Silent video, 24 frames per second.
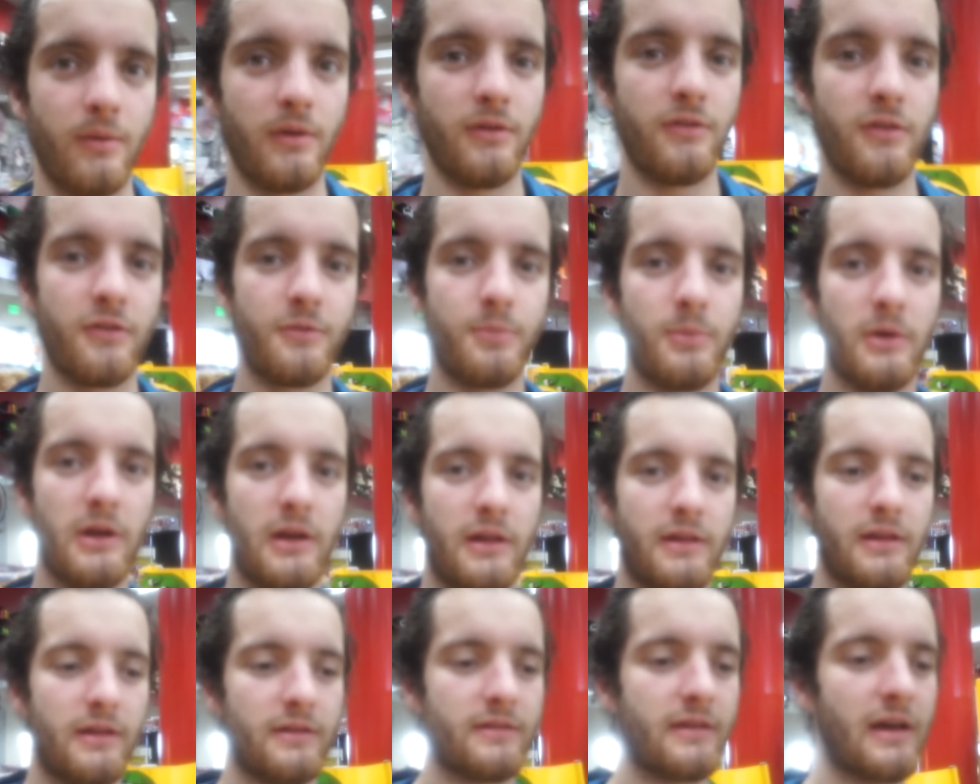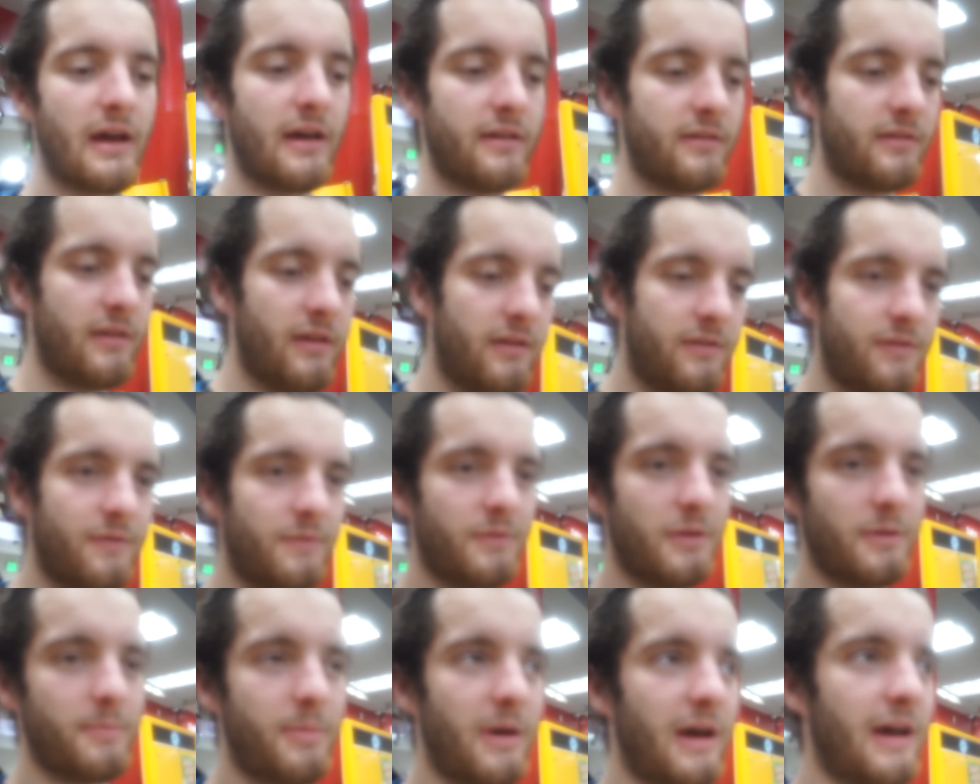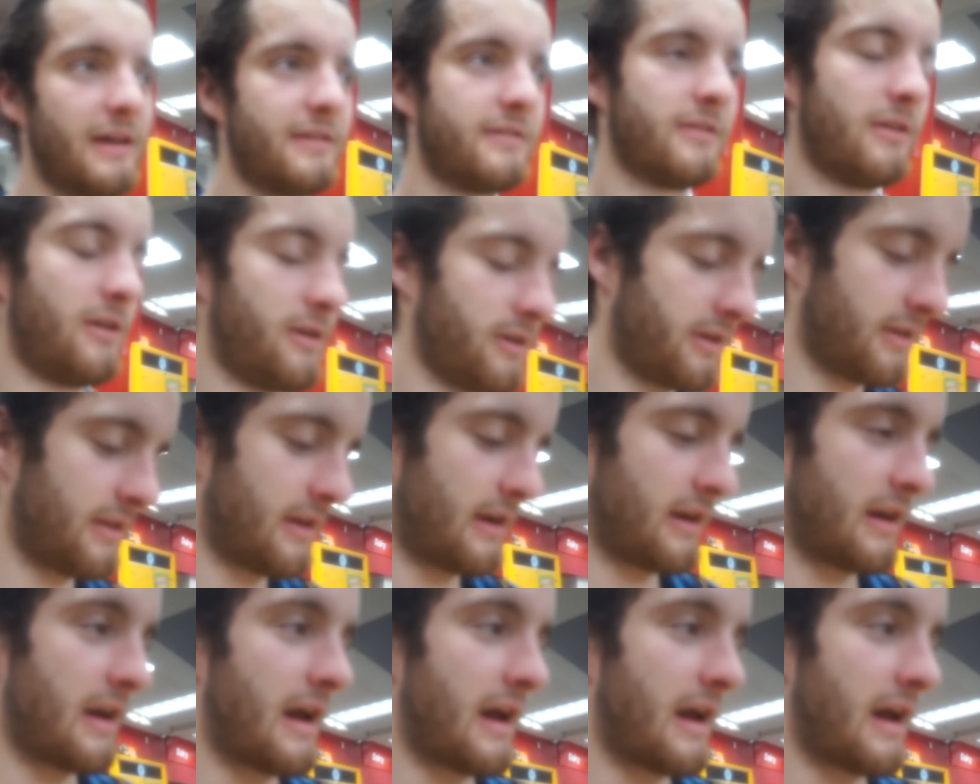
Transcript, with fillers: We've just been in this gas station for the past longer than